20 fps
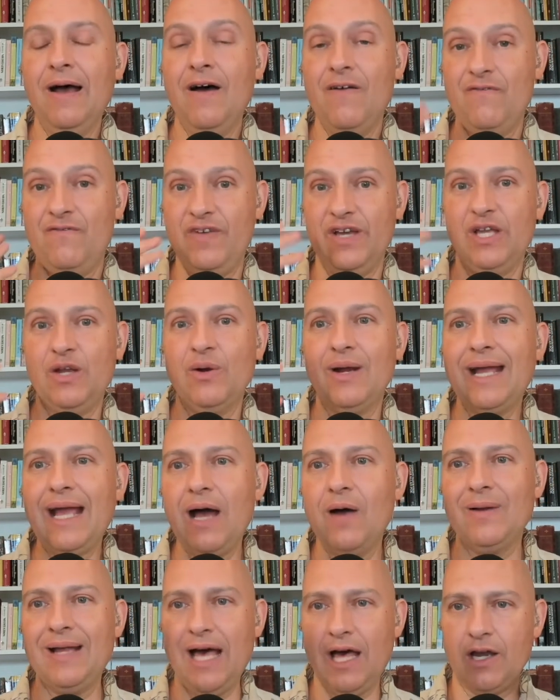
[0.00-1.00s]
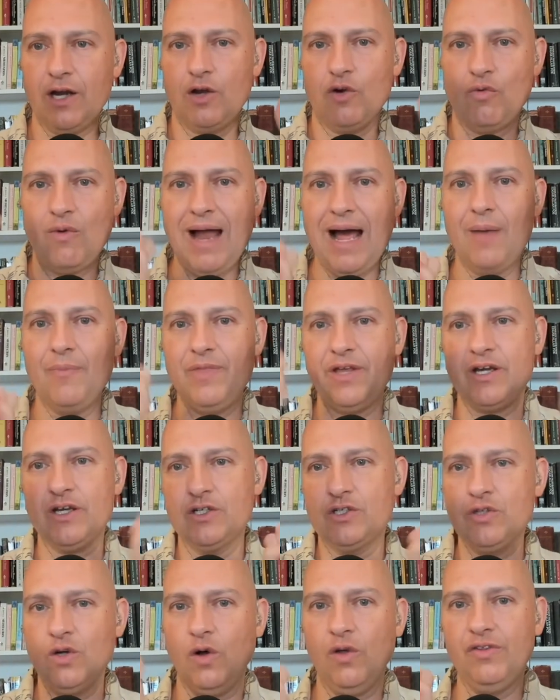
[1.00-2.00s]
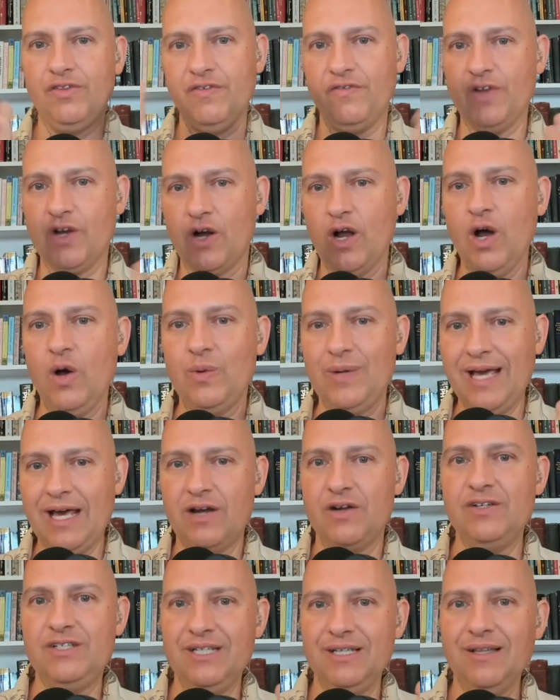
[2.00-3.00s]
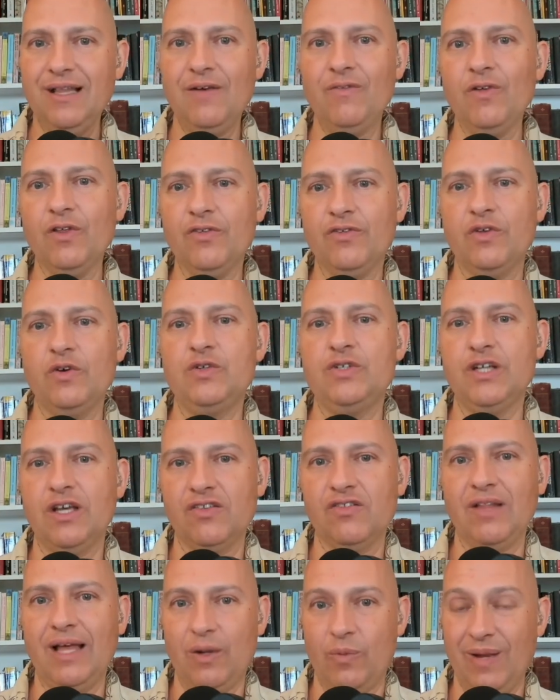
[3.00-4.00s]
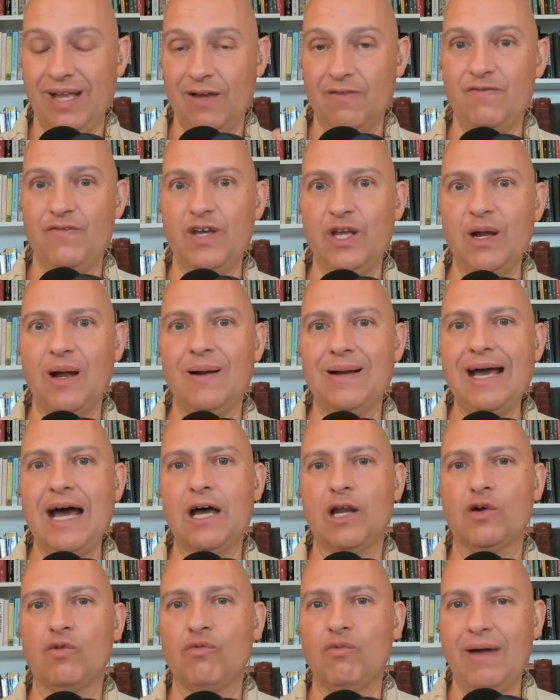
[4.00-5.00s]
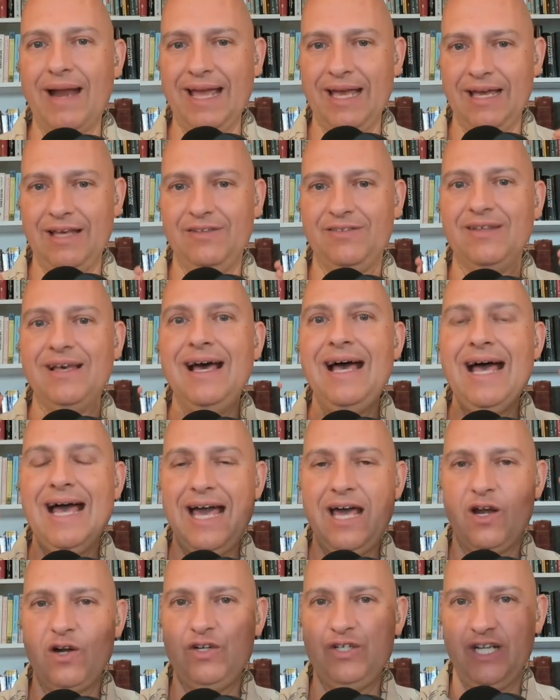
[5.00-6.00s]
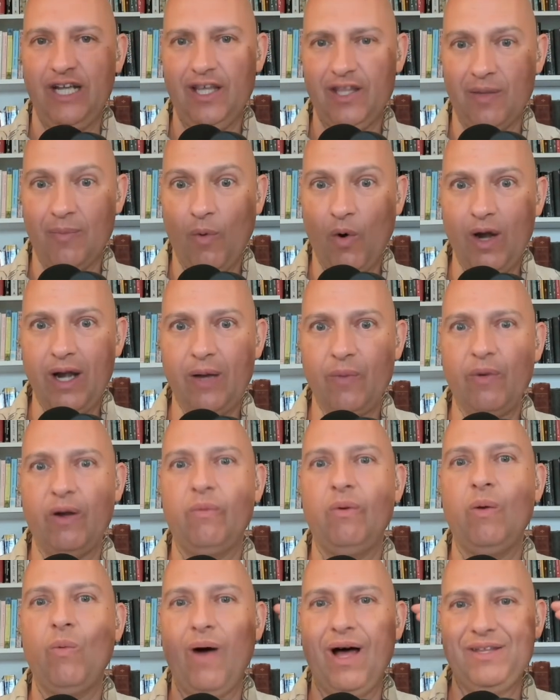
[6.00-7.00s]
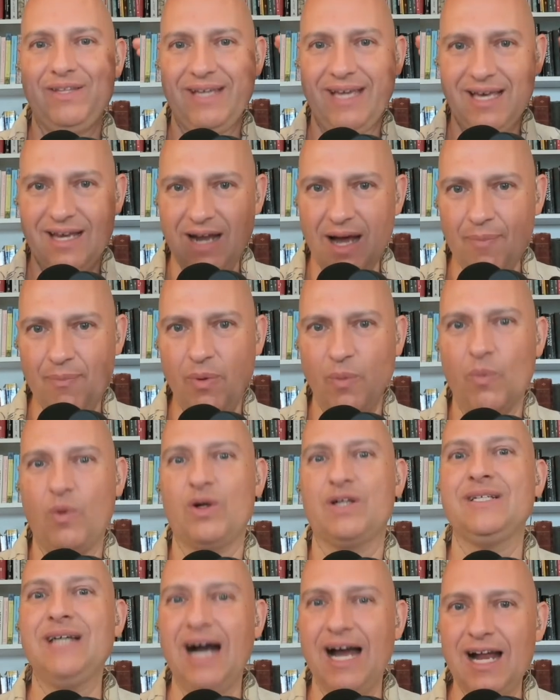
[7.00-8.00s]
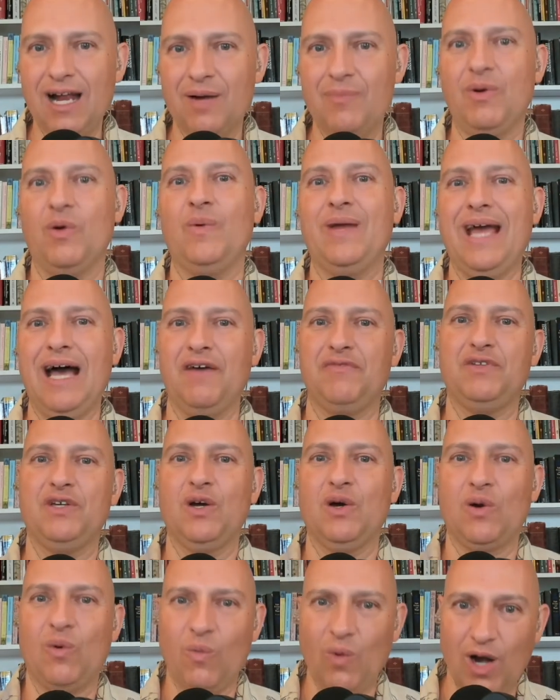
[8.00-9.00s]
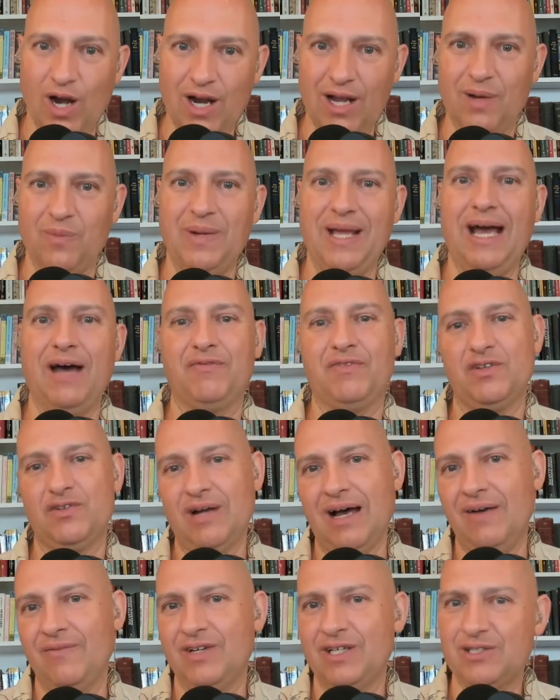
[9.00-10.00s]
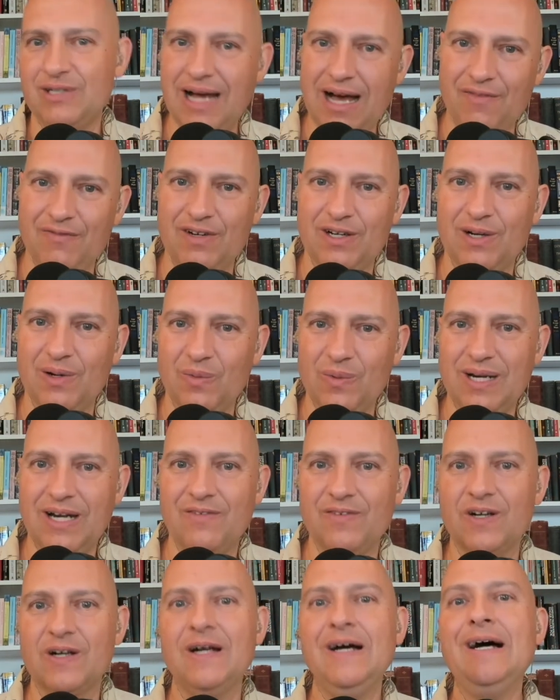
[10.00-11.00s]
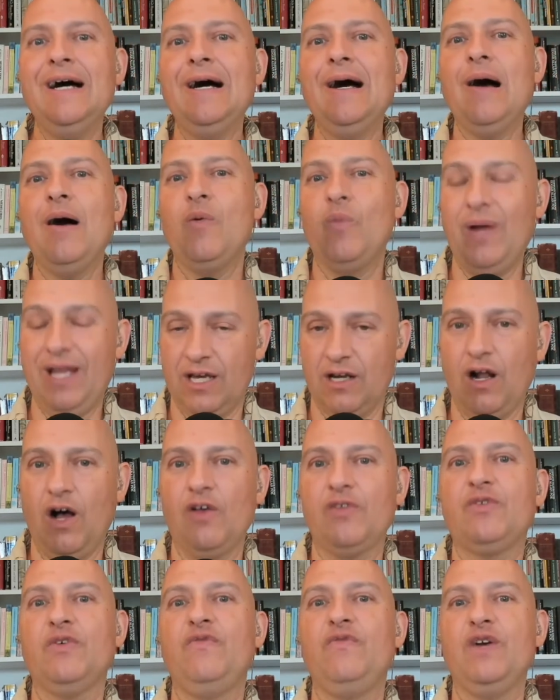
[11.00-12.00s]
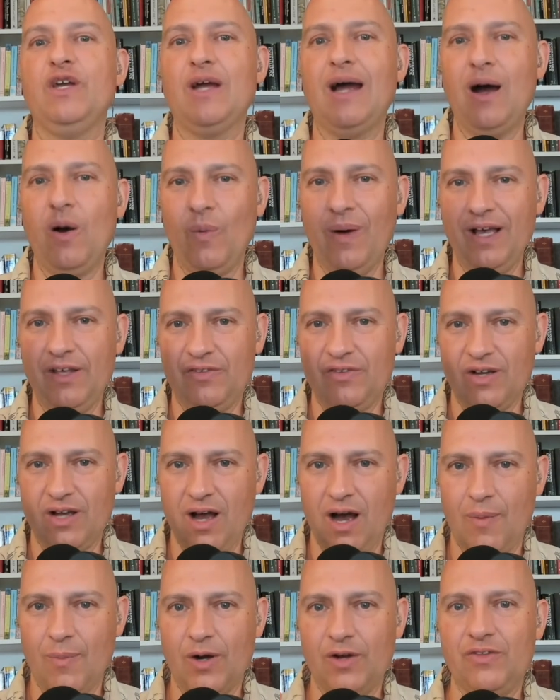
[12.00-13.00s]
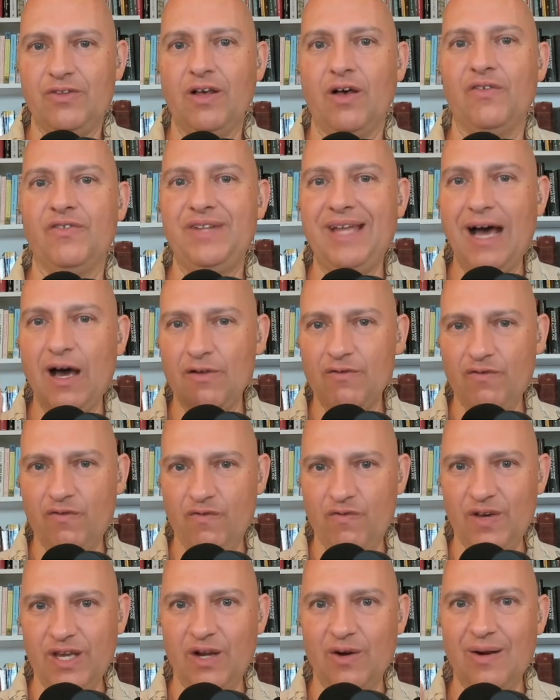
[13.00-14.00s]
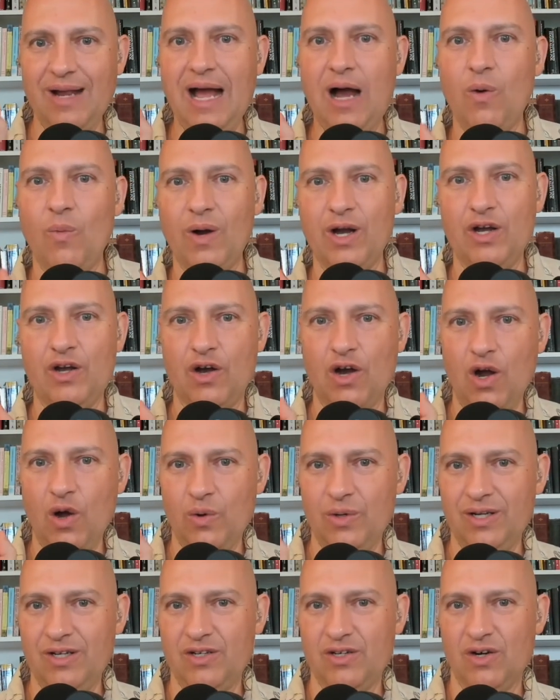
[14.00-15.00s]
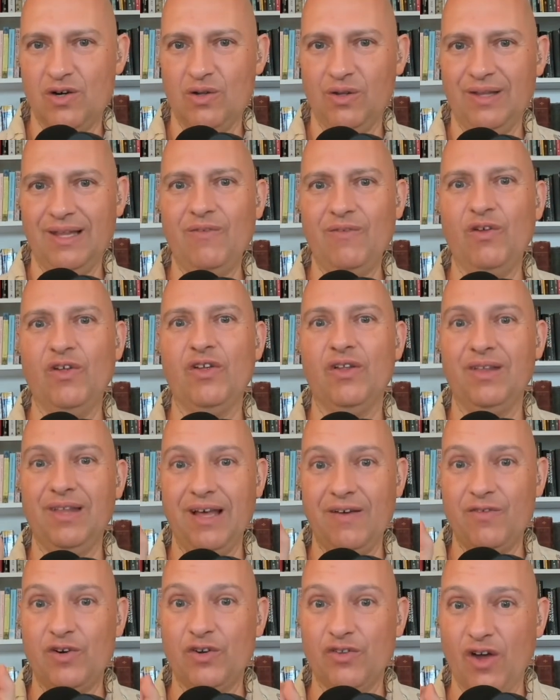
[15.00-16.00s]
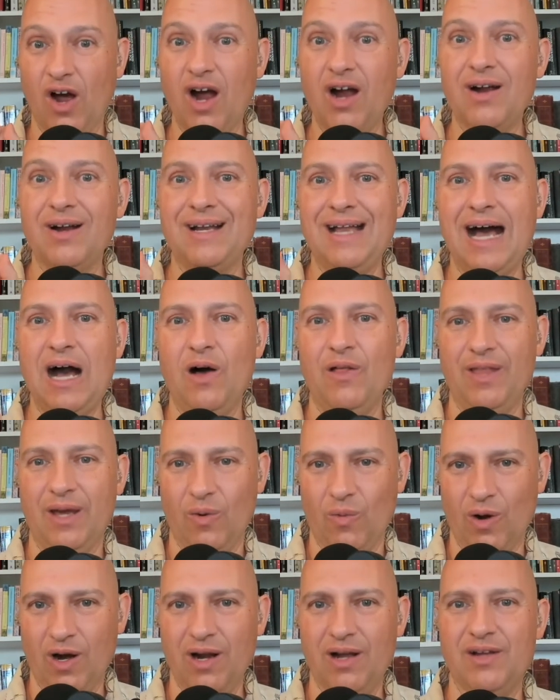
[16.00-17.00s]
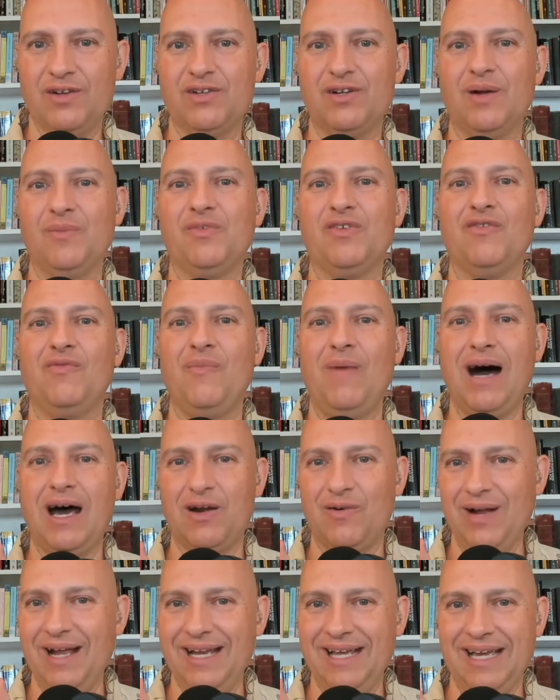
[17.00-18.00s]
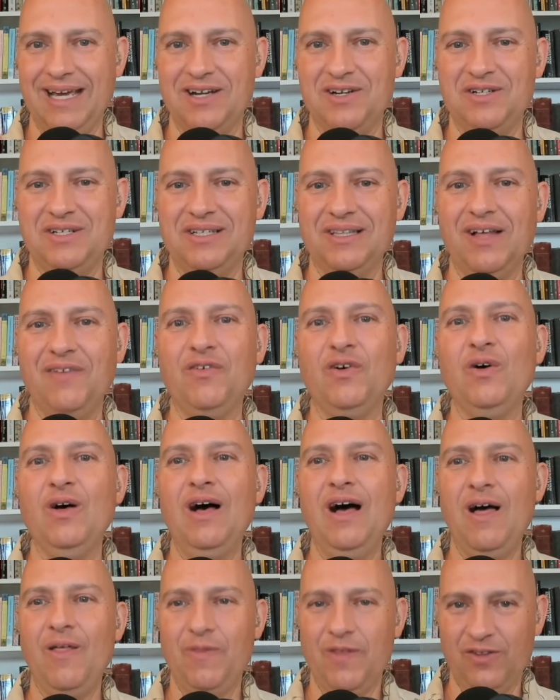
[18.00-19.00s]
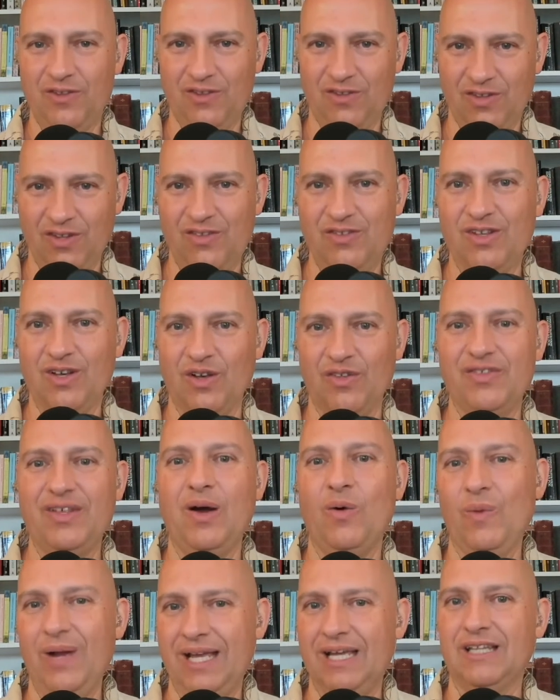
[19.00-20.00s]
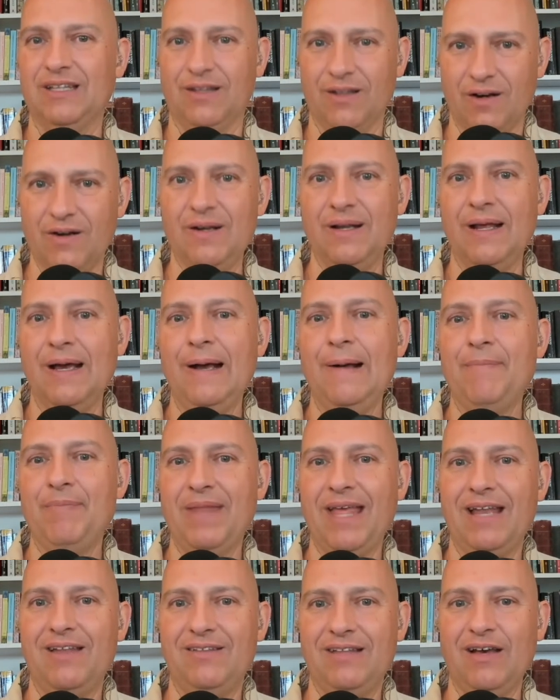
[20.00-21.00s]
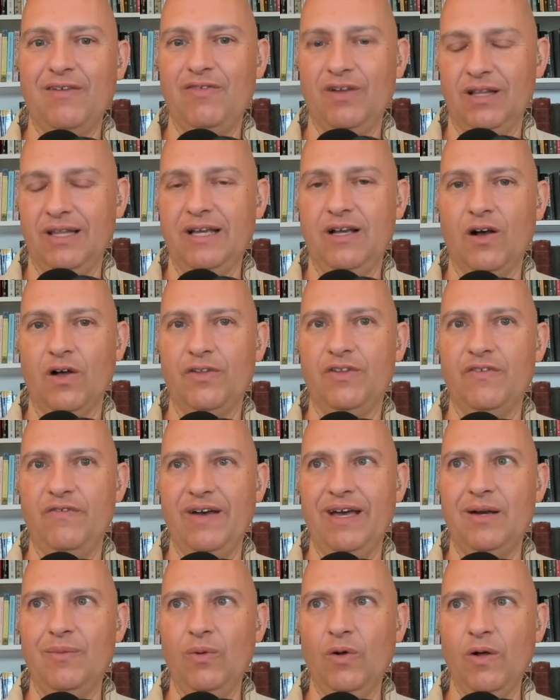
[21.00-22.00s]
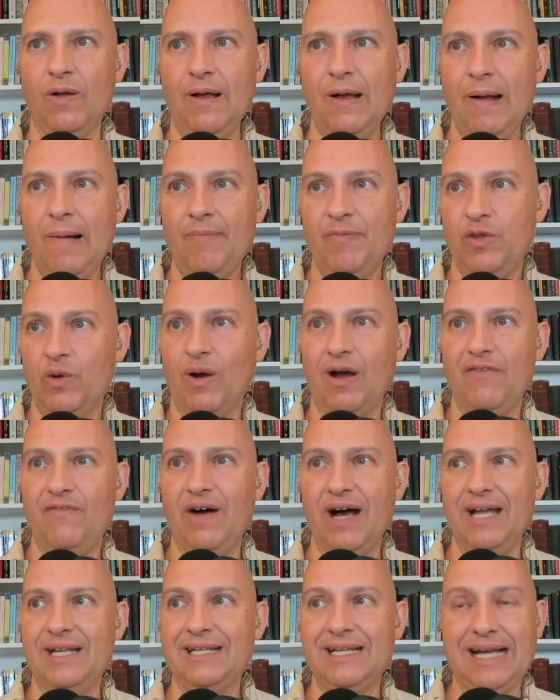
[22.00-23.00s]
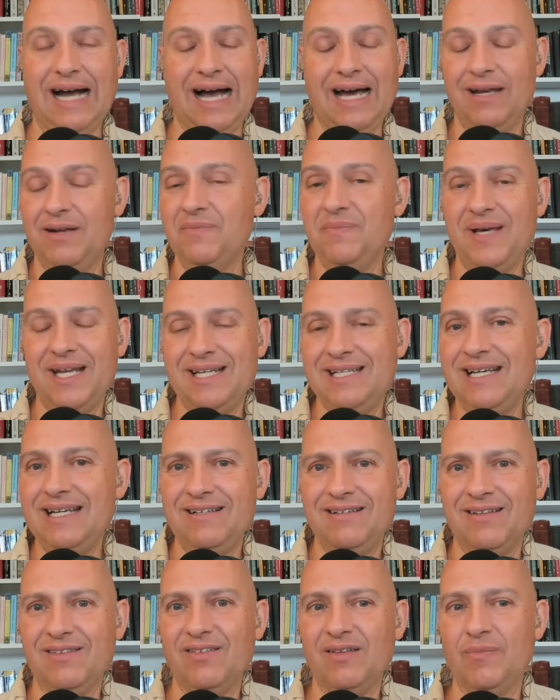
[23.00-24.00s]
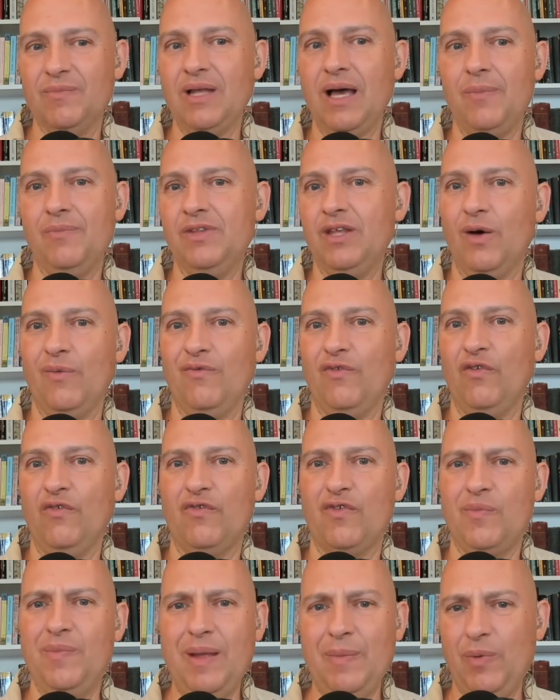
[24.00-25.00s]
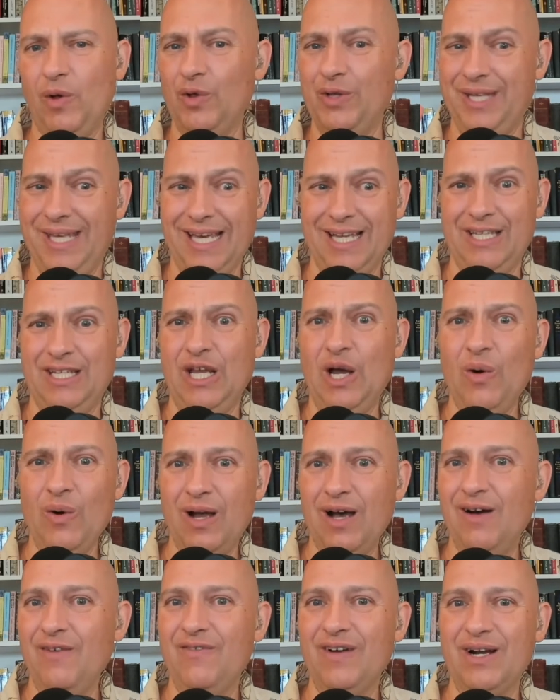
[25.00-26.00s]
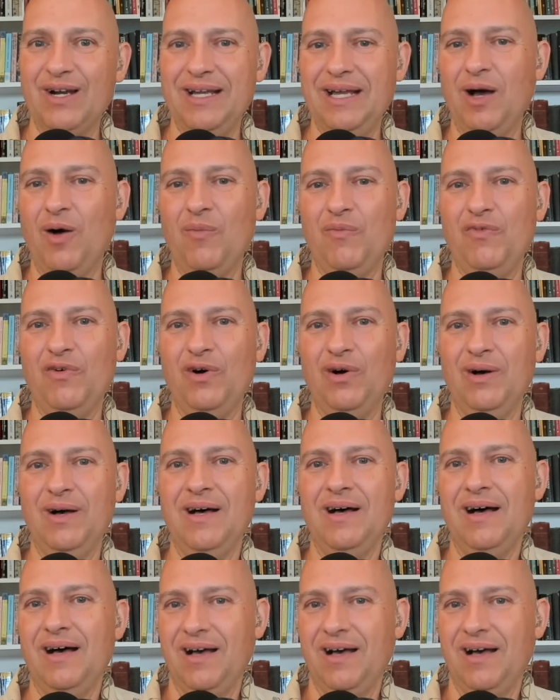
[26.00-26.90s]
Figuring out how to grab the controls of your own energy level. So just like we can figure out how to raise energy in the morning when we want to get up, but we're tired, but we have to go to work and we have to drive in traffic or whatever, we can also figure out ways to calm ourselves down, figuring out where your own internal levers are and how they work in terms of moderating energy level. This is a skill set we can learn, and it's definitely cultivatable. Do I find guided meditation sometimes helpful for people? Yin yoga, very helpful.